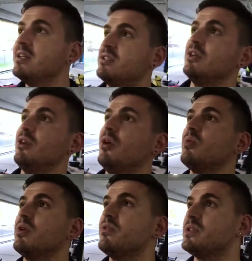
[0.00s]
So the whole
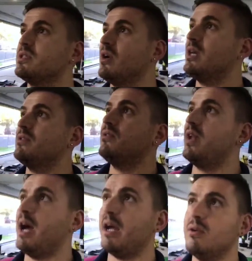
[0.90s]
roof is nice,
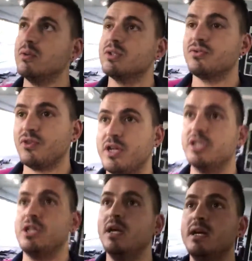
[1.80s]
flat, it looks
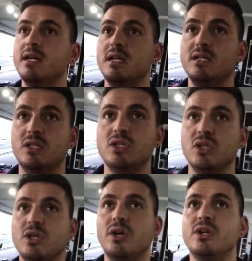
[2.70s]
fresh, it's
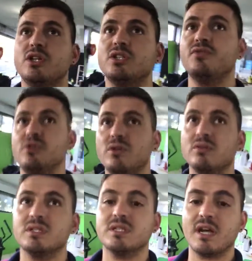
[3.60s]
new. Just a few
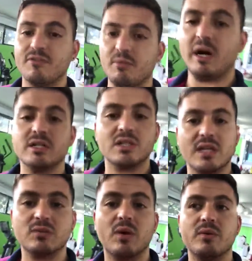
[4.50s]
little scuff marks, so
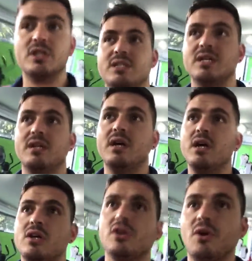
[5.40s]
that's why we just said,
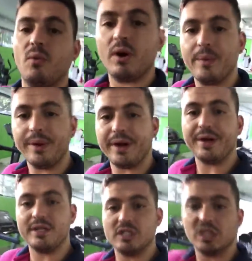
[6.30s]
you know what, we're
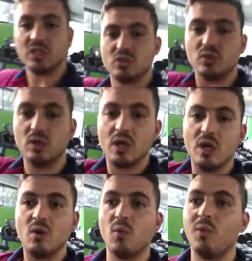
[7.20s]
gonna just do
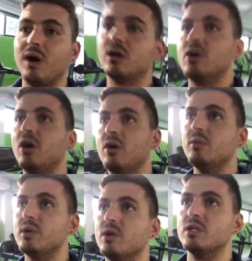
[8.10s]
one
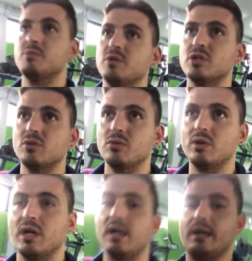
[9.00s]
coat. We got a special
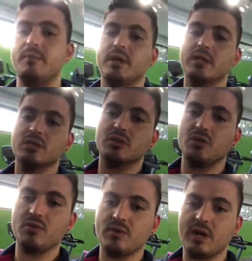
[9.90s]

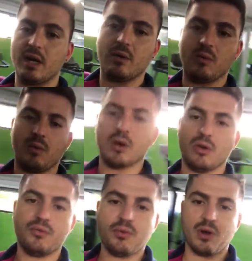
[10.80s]

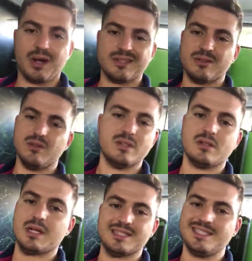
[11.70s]
one-off, like it's
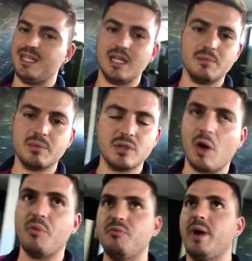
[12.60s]
like a ceiling
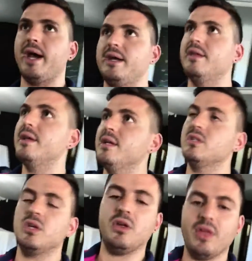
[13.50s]
type of paint,
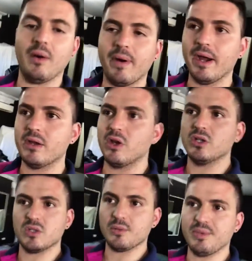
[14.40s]
so that way it
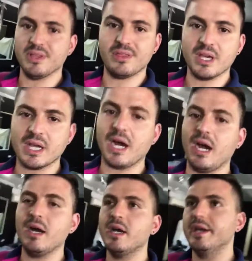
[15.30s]
goes on a bit thicker.